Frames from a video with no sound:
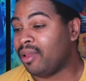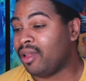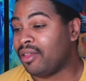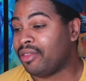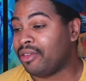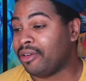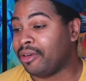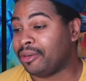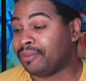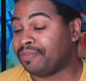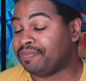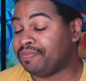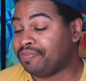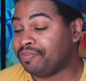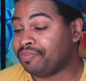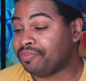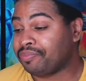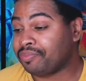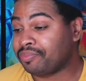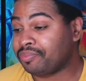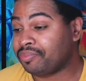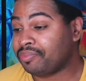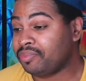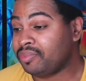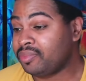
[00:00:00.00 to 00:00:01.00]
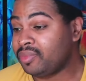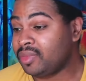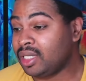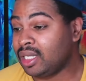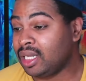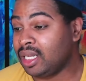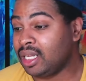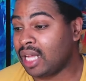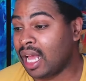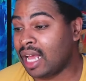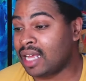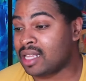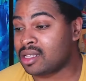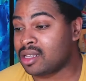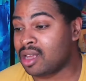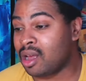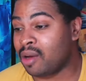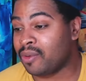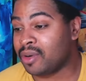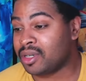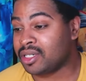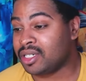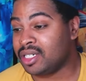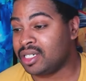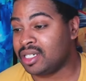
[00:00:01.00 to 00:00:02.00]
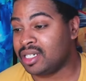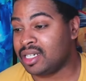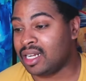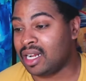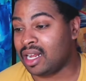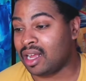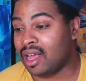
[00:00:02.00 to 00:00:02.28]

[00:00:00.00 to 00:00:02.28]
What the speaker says: other. I saw where she did a